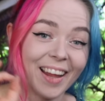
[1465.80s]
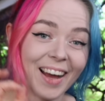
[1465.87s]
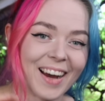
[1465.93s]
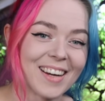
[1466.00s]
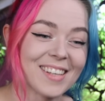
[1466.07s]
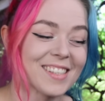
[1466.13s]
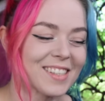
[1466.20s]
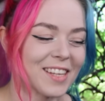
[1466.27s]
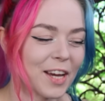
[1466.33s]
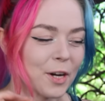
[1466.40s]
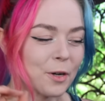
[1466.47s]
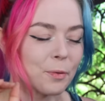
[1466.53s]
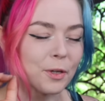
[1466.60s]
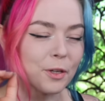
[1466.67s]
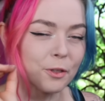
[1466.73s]
last,
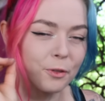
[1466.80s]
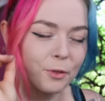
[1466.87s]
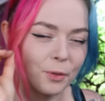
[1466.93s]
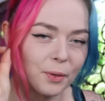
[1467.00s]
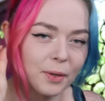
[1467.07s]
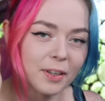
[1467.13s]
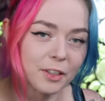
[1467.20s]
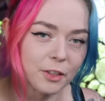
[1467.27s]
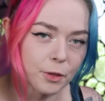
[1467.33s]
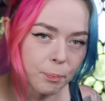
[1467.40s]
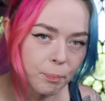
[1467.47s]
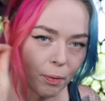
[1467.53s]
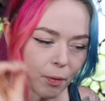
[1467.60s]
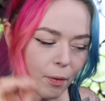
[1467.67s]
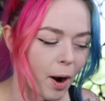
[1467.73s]
we can do the
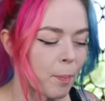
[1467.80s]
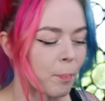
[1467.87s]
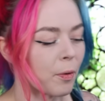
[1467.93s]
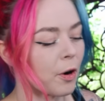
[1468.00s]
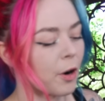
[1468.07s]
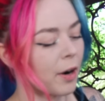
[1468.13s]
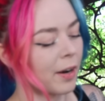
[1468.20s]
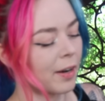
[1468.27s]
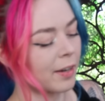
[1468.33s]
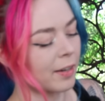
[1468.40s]
proper